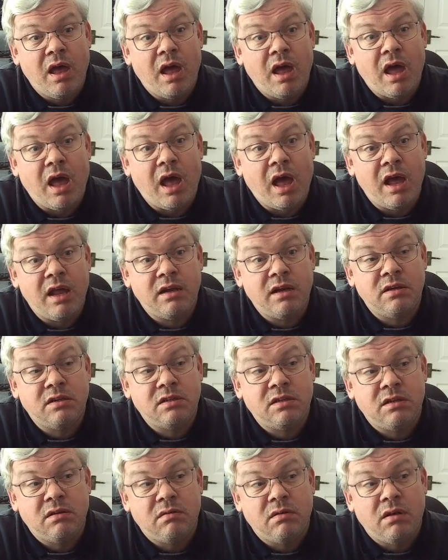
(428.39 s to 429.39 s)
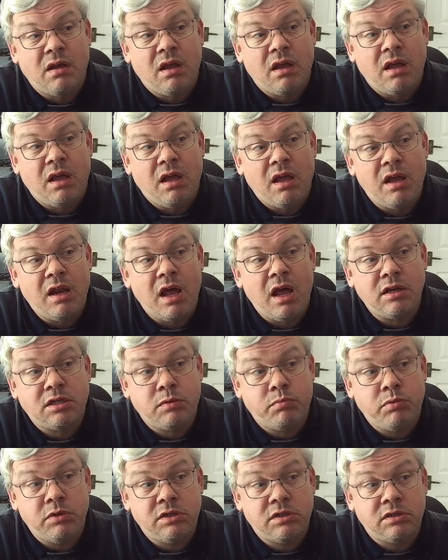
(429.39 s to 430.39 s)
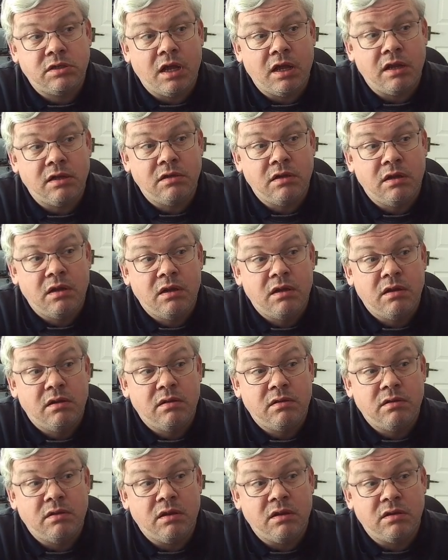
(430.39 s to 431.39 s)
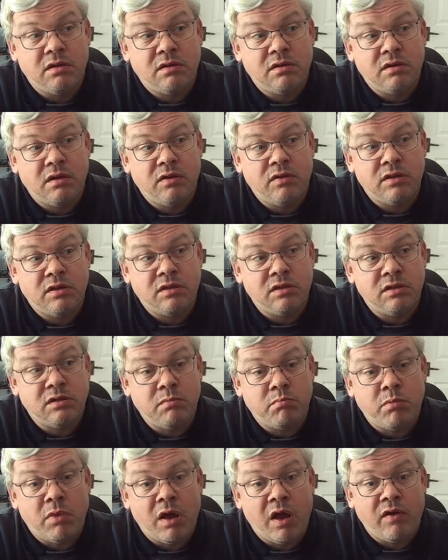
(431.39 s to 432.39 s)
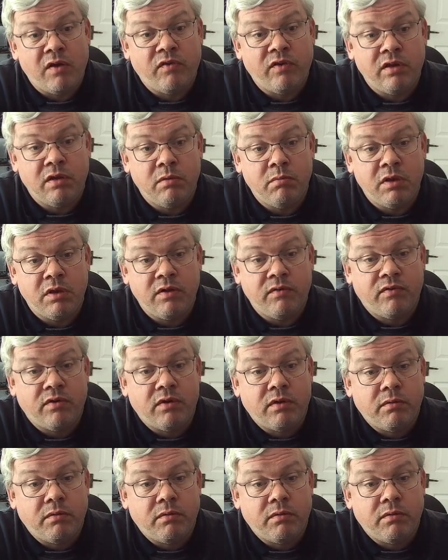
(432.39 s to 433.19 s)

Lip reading: And it has to be said that this isn't bad for him either.